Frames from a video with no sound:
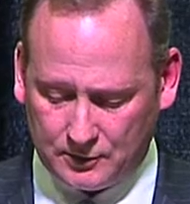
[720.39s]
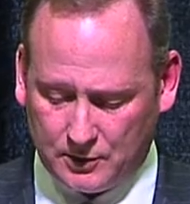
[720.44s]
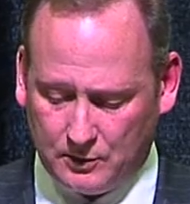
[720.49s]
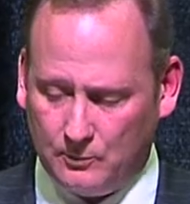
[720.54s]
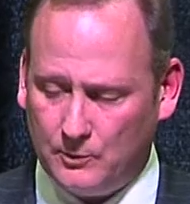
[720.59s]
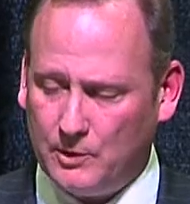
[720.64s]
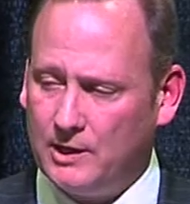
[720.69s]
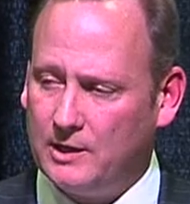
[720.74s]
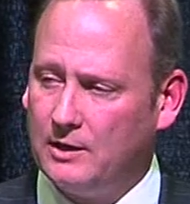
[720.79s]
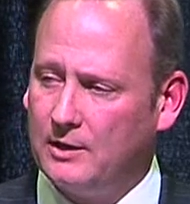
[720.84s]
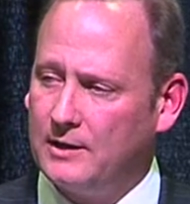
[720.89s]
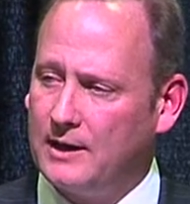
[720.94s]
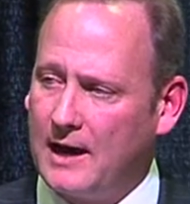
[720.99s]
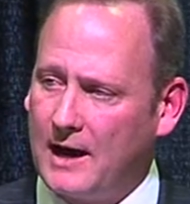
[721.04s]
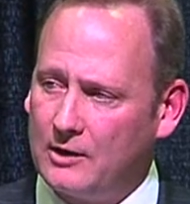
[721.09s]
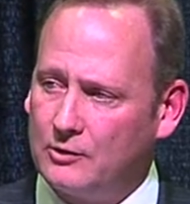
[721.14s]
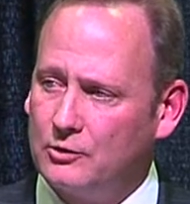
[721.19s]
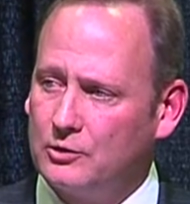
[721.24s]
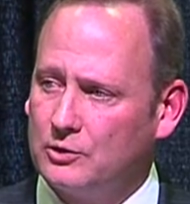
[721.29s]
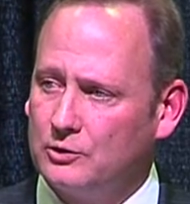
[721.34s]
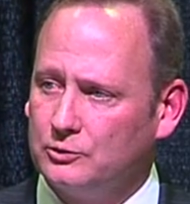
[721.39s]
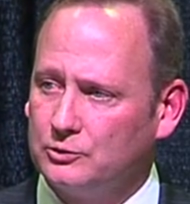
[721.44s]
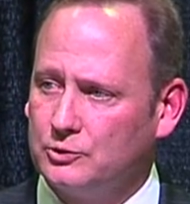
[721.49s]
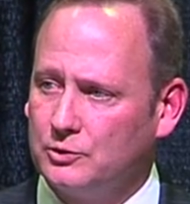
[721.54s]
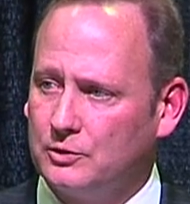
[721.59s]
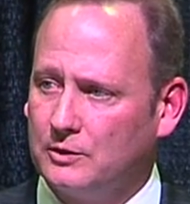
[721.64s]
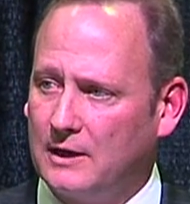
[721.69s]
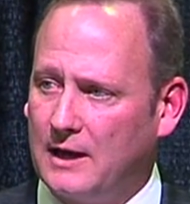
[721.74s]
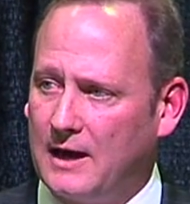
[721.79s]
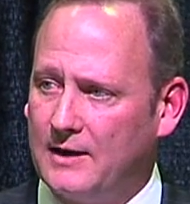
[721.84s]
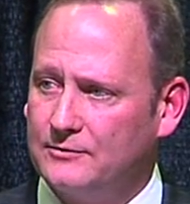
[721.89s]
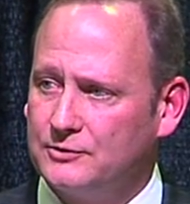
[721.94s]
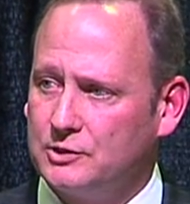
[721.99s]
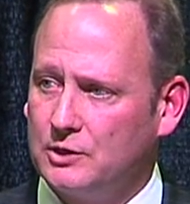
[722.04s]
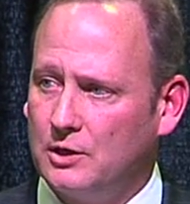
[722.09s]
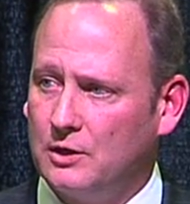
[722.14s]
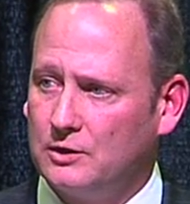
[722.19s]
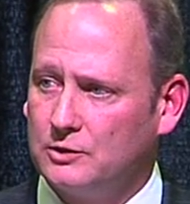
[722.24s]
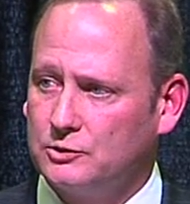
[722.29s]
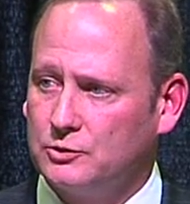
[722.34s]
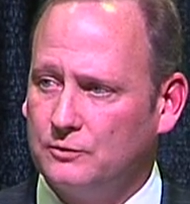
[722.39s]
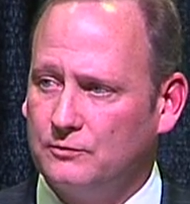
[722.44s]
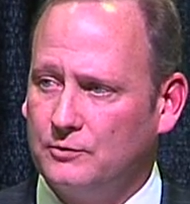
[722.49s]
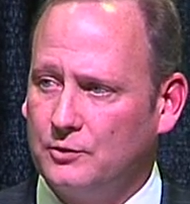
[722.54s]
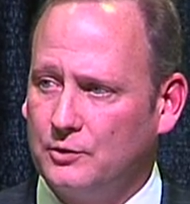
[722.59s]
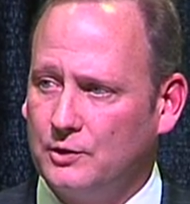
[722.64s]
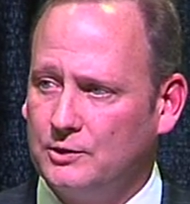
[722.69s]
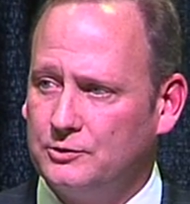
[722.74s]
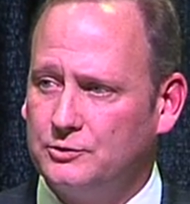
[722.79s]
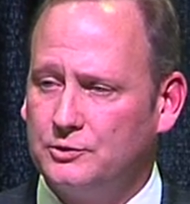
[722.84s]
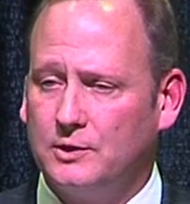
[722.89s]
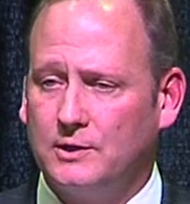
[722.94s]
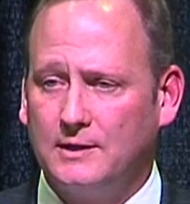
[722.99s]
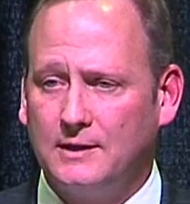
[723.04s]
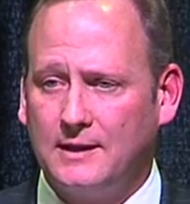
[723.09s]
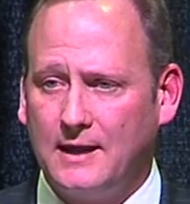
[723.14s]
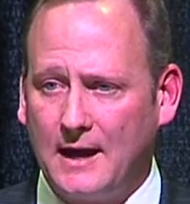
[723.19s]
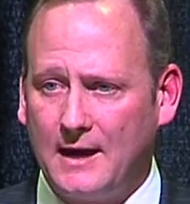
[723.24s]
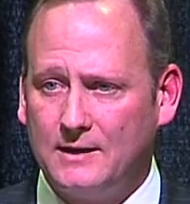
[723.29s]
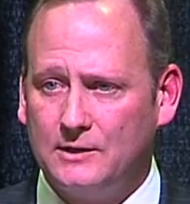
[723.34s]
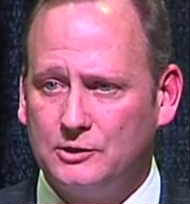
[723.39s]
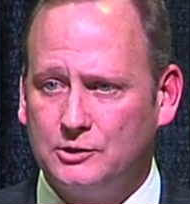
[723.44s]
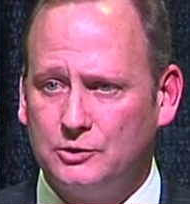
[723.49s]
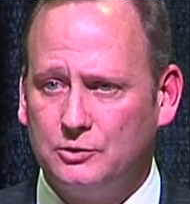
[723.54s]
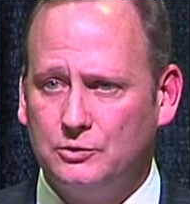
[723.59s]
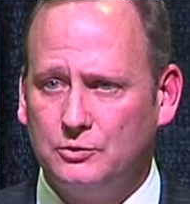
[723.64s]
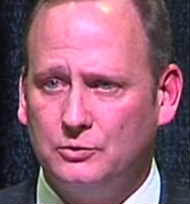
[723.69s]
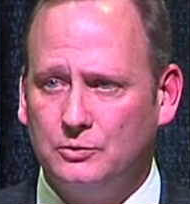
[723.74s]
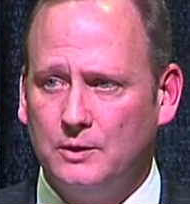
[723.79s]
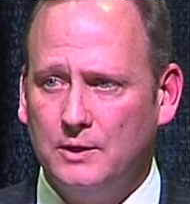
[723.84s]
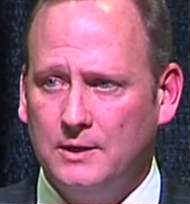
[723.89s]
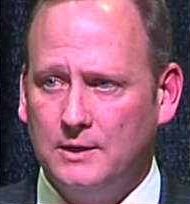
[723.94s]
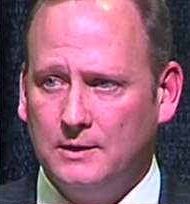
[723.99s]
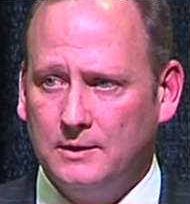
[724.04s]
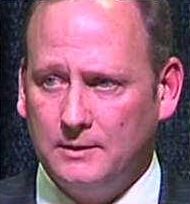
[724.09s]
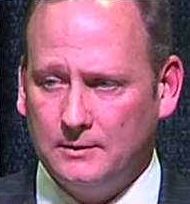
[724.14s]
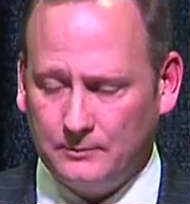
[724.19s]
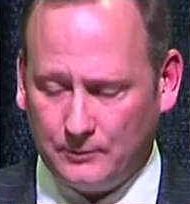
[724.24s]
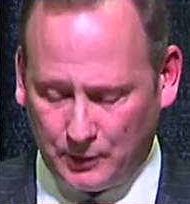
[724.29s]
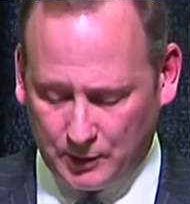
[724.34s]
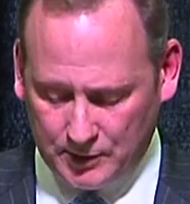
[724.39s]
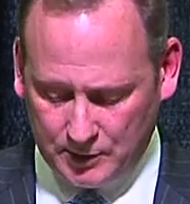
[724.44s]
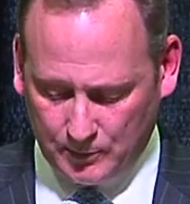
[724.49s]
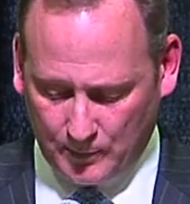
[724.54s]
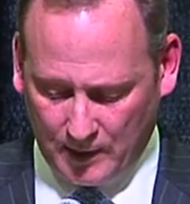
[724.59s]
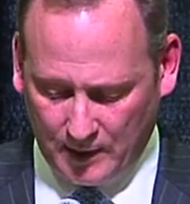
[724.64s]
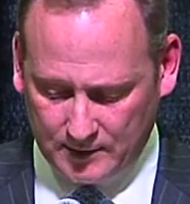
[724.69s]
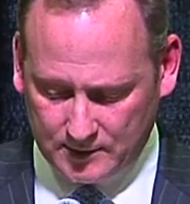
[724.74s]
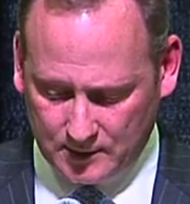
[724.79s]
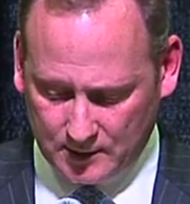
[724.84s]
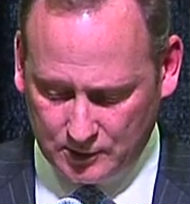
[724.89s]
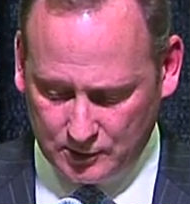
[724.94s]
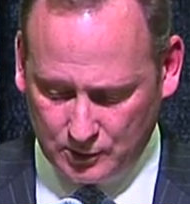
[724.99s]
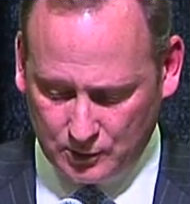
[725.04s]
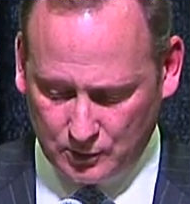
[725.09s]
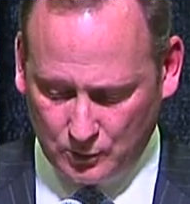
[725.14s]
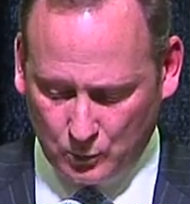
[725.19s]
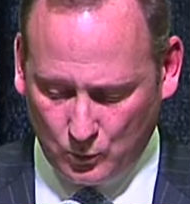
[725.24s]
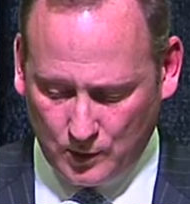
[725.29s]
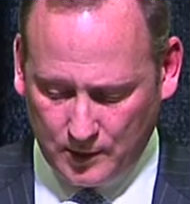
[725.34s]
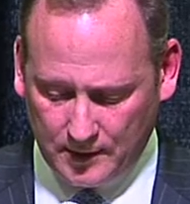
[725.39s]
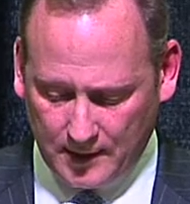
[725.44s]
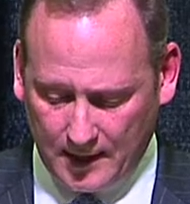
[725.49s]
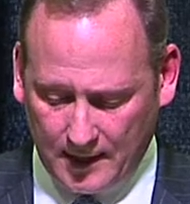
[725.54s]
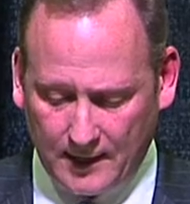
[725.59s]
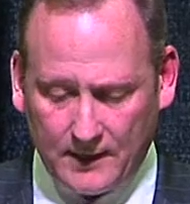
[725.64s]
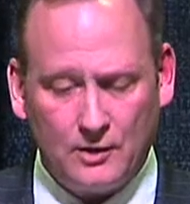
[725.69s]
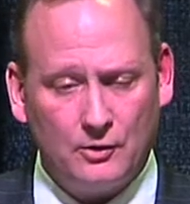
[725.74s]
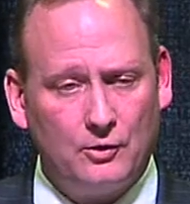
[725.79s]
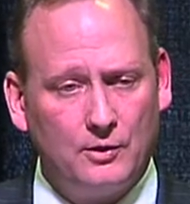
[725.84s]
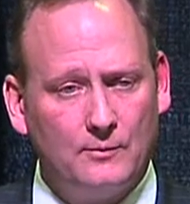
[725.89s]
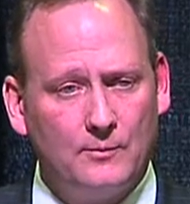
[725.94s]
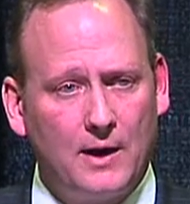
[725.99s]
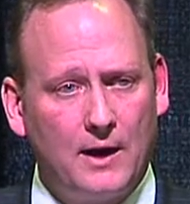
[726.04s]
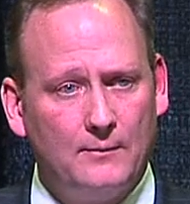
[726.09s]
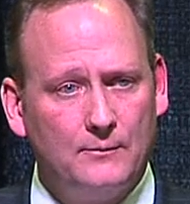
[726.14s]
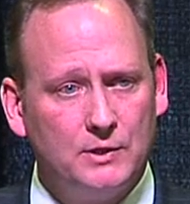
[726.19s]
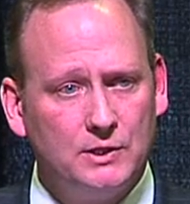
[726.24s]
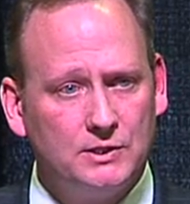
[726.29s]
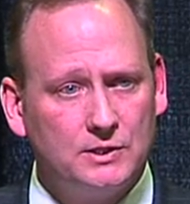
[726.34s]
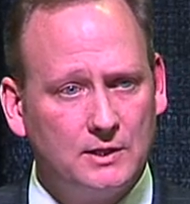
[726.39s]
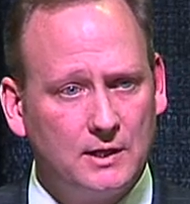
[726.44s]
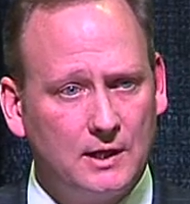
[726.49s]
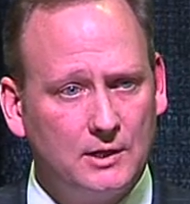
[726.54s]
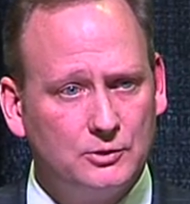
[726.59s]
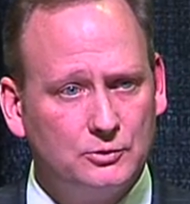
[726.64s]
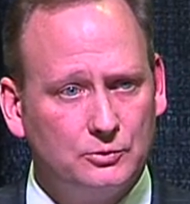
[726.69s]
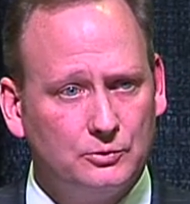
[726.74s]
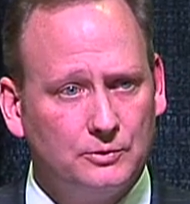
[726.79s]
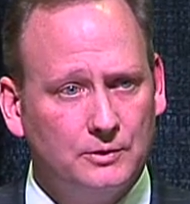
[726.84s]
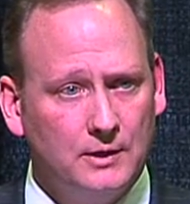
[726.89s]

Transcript: Committee on Agriculture and Livestock. So if you're interested in that issue, please pay attention to when that hearing might be scheduled.